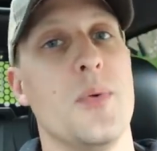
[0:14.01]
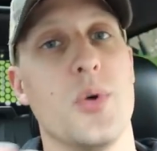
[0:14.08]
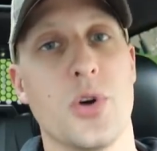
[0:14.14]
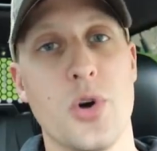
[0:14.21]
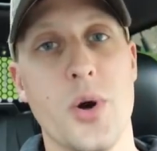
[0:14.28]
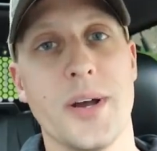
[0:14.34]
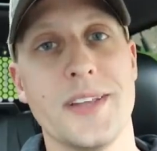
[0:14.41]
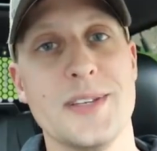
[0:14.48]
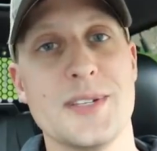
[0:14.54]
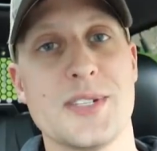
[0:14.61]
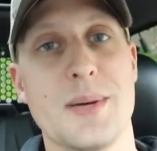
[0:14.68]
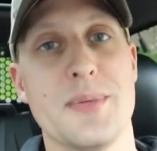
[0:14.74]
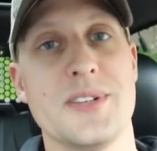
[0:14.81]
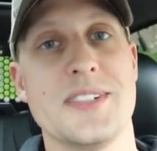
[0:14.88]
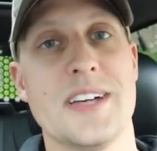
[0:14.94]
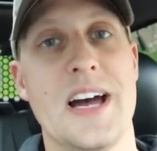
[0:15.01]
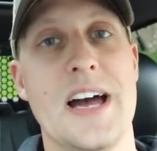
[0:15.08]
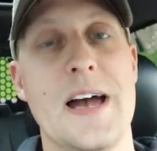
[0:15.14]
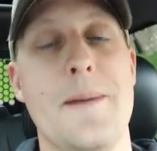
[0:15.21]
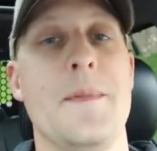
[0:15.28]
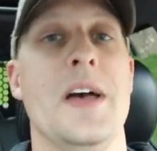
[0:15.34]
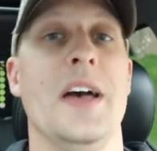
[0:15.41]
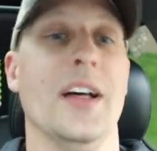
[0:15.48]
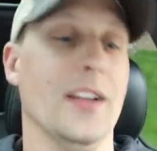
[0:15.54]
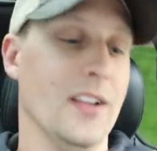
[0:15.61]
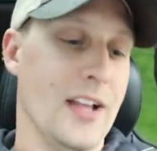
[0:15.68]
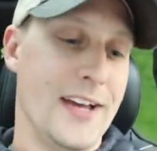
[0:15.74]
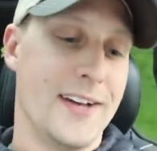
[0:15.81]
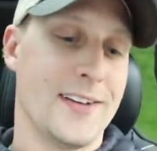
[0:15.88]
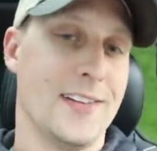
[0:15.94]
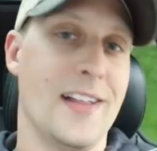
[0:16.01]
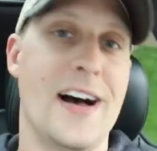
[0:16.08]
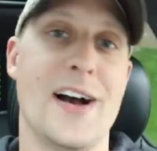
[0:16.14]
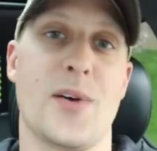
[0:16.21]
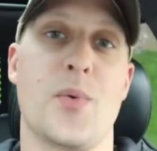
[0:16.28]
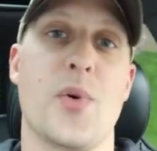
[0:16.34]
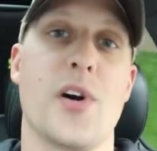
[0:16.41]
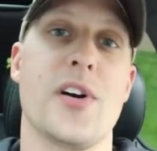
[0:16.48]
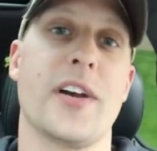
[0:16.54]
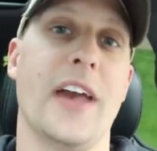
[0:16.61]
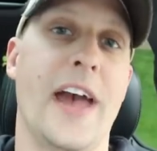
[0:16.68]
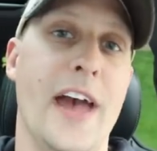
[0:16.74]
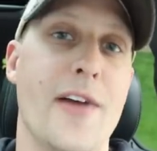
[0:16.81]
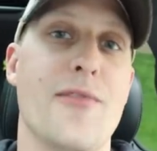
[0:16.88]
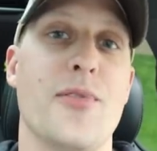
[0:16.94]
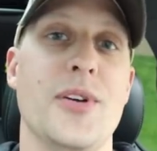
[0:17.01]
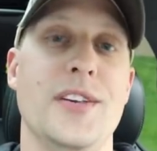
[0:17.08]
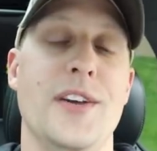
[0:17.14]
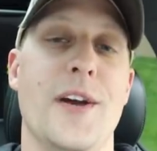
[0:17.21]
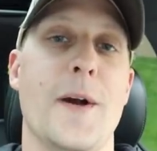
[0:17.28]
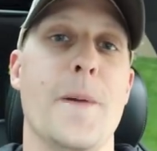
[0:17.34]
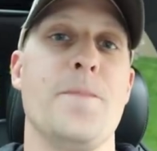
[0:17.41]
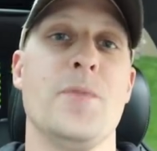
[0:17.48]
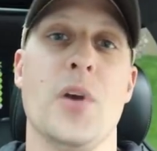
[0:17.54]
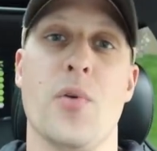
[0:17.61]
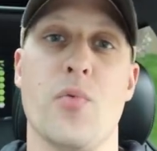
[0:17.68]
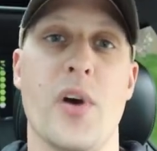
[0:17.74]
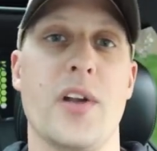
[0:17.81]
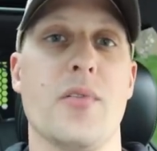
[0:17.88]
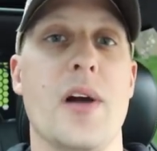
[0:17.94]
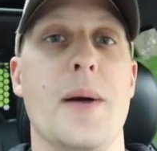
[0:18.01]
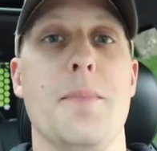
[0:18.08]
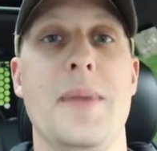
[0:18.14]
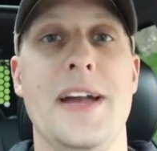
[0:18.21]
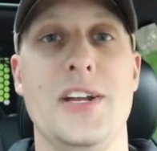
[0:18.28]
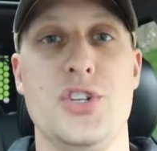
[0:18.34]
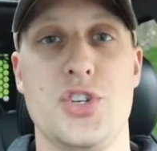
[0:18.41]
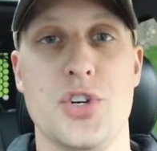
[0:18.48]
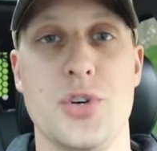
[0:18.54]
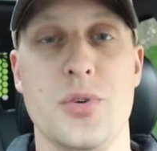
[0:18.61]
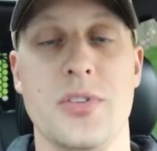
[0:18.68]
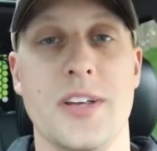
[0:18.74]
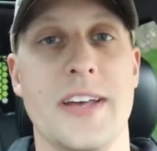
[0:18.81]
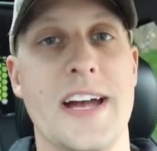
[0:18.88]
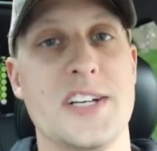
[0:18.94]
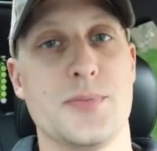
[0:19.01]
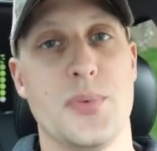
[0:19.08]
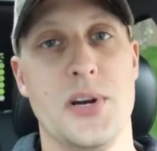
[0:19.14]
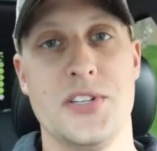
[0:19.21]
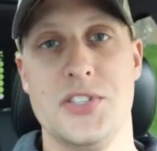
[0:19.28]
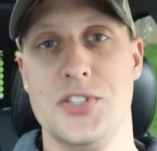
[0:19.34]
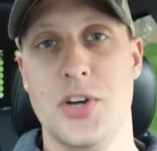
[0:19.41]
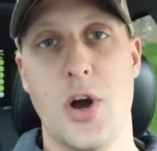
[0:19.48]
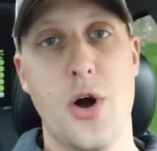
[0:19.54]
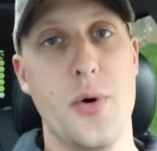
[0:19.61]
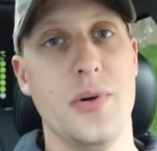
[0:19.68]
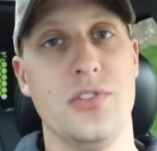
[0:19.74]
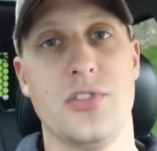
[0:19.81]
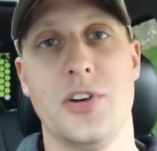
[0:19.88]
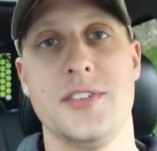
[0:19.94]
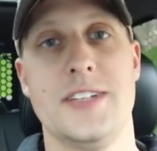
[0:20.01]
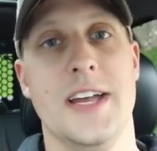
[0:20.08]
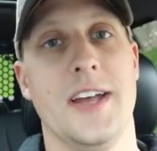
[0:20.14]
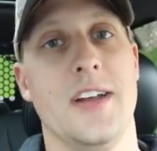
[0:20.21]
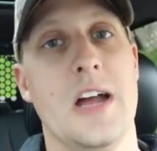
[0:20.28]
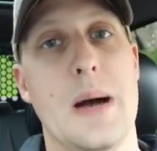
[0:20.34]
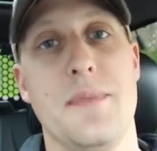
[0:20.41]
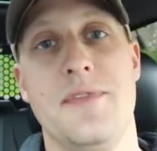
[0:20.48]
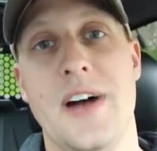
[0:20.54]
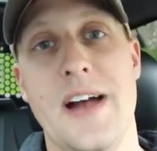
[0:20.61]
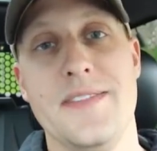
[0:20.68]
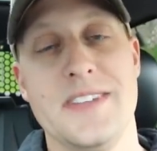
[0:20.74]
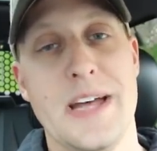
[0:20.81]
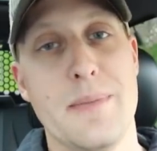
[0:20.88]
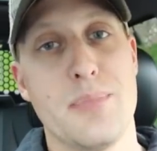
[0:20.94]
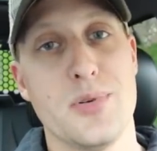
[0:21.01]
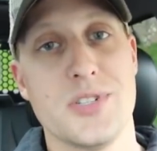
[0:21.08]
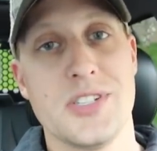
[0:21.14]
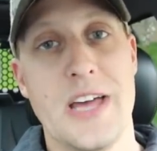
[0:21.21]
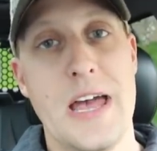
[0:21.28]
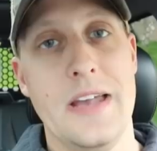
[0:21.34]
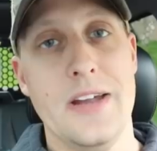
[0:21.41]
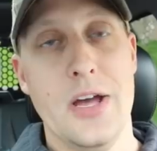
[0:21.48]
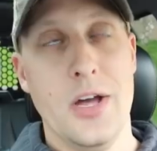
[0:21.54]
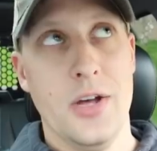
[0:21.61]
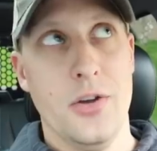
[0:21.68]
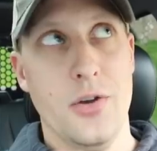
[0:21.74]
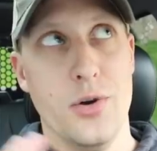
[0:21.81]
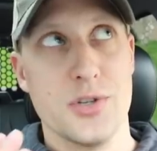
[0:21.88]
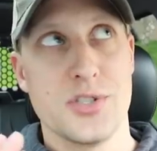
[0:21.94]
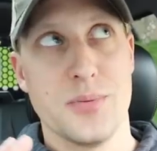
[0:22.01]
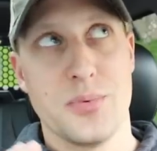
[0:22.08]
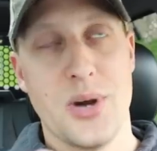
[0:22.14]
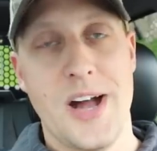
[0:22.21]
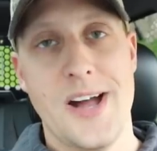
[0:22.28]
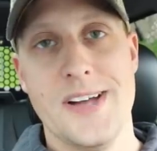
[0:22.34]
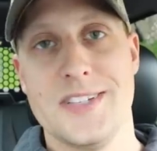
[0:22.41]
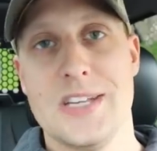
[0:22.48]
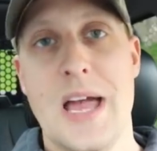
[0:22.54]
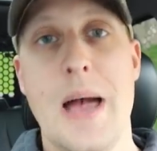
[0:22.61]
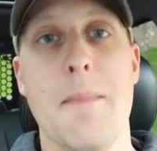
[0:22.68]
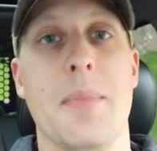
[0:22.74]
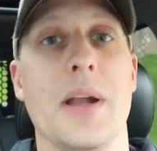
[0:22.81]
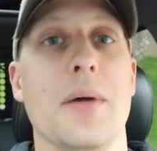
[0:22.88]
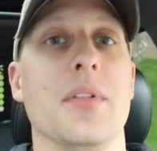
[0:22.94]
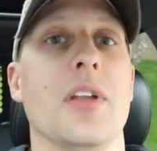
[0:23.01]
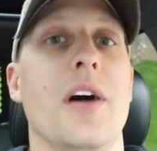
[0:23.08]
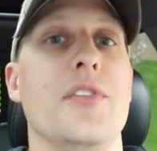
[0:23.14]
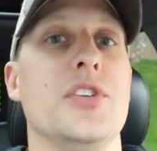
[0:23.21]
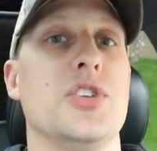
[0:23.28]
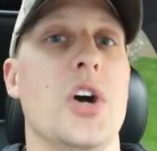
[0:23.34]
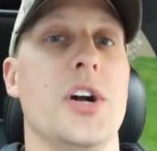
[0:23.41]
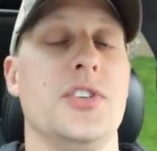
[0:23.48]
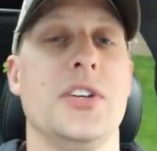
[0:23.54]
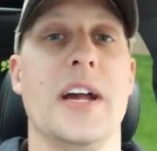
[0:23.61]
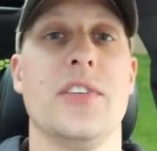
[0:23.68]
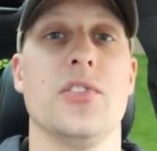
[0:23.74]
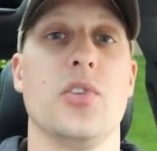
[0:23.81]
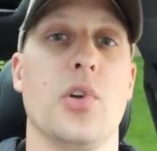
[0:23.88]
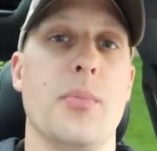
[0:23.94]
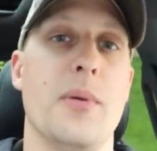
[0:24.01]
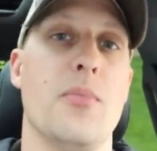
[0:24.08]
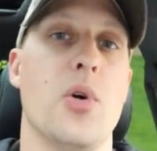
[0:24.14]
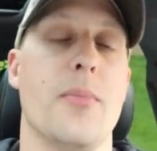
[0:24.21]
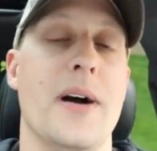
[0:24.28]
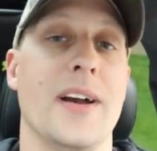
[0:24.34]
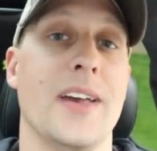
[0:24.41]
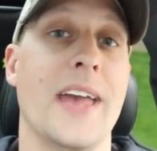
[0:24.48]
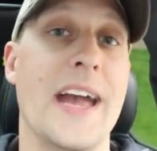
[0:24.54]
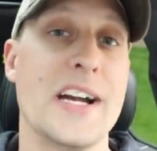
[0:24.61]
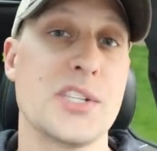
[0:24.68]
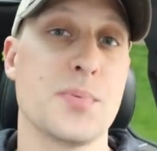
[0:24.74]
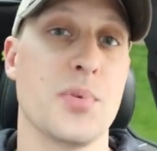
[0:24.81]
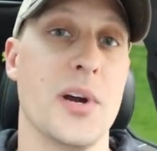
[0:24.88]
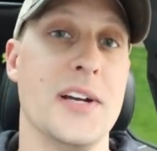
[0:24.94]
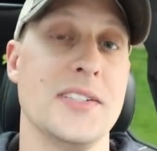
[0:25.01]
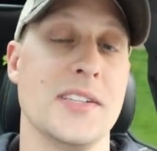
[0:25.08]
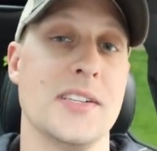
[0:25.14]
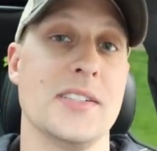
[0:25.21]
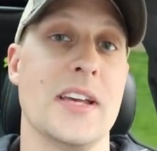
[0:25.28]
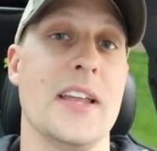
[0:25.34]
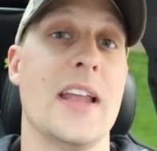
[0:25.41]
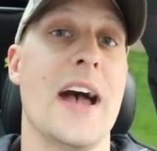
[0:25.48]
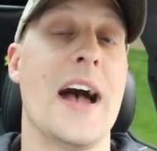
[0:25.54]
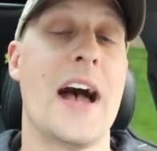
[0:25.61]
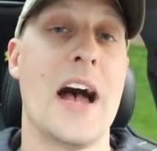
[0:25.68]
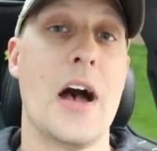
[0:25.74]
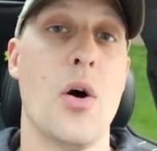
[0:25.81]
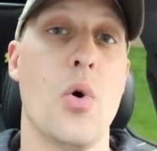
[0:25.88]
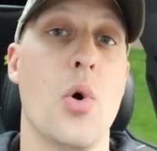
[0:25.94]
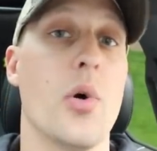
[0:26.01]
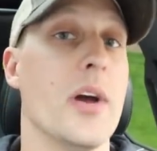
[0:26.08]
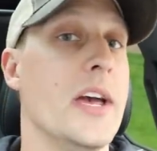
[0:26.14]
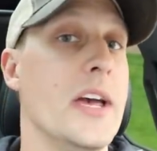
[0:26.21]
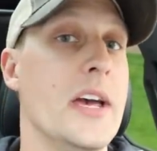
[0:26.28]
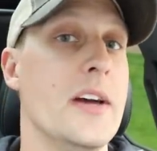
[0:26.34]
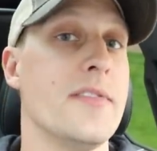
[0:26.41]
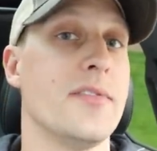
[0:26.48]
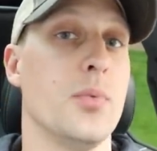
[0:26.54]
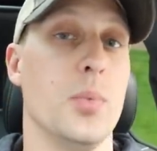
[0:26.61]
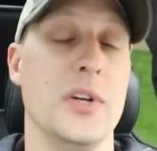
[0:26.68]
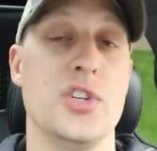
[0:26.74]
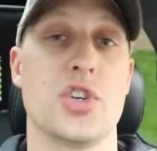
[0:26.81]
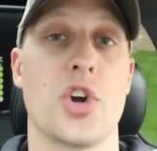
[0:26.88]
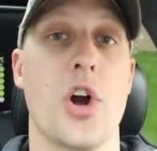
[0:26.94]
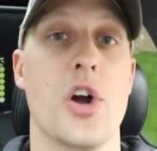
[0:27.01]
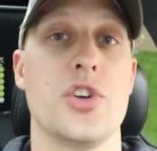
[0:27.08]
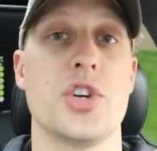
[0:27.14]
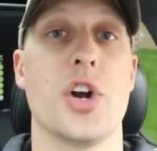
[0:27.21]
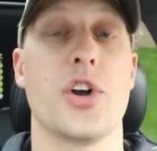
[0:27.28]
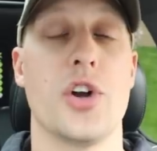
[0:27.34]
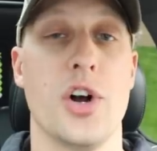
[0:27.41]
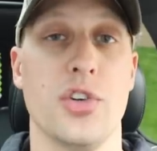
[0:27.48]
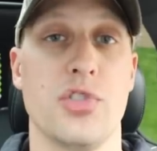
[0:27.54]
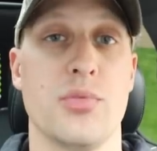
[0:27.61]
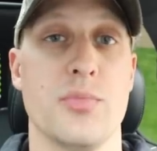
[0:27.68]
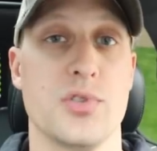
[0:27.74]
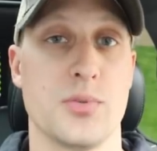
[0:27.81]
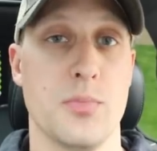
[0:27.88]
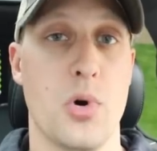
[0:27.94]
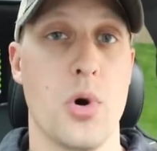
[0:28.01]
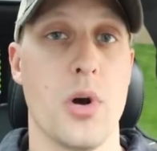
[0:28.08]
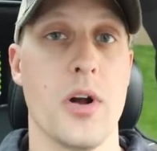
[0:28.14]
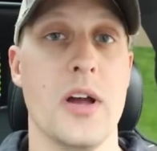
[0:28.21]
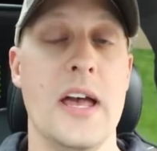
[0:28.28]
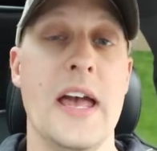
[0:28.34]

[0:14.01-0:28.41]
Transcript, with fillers: We're going in the summertime, like clockwork, every year, right around May, June, the gas prices always start ticking up 5, 10%, no surprise. But I would love to talk to you guys a little bit more about gas prices and how or if we charge our customers more,